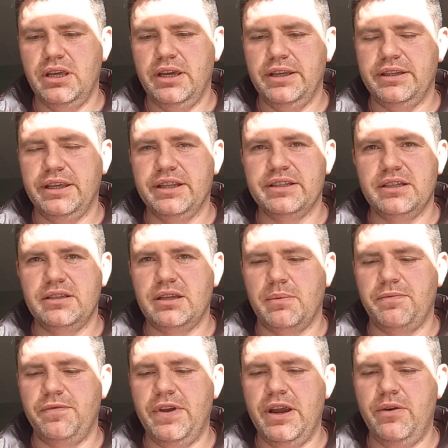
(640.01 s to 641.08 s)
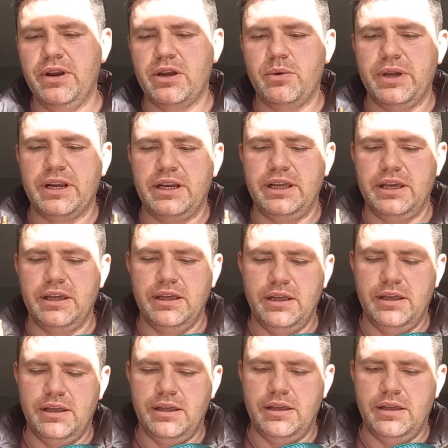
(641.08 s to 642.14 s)
It heats it up very quickly,
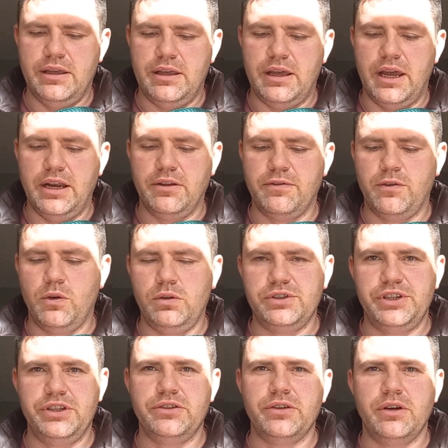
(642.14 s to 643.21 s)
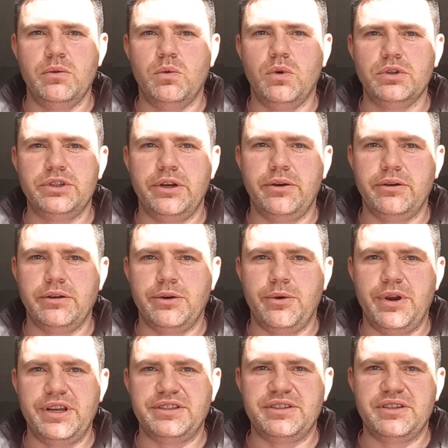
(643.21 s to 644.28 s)
and it falls into the water and
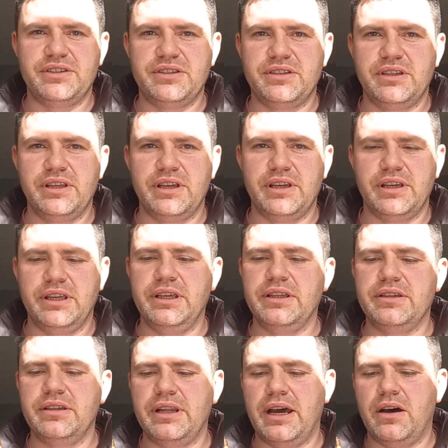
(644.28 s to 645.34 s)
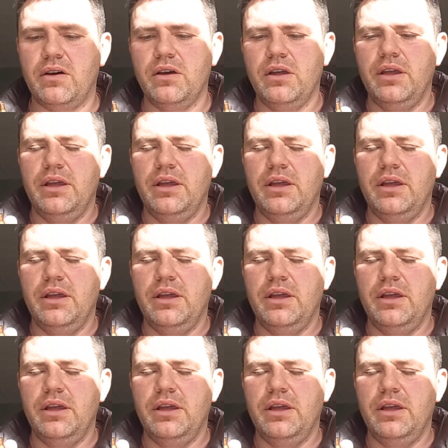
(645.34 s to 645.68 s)
arrests the heat. Now,